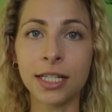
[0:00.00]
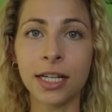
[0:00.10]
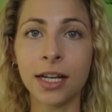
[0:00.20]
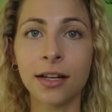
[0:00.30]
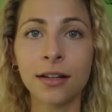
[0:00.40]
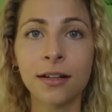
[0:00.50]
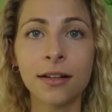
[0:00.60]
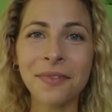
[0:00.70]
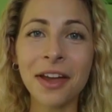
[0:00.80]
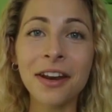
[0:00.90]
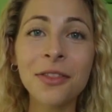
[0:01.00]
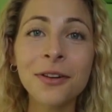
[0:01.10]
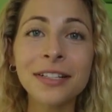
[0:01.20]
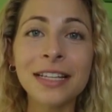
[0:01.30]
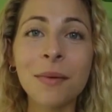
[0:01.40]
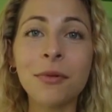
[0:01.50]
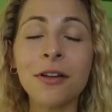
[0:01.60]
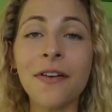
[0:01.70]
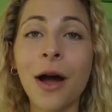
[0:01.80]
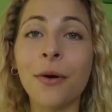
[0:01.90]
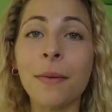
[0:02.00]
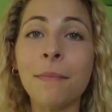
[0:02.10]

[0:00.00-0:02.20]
eating. Another example of how our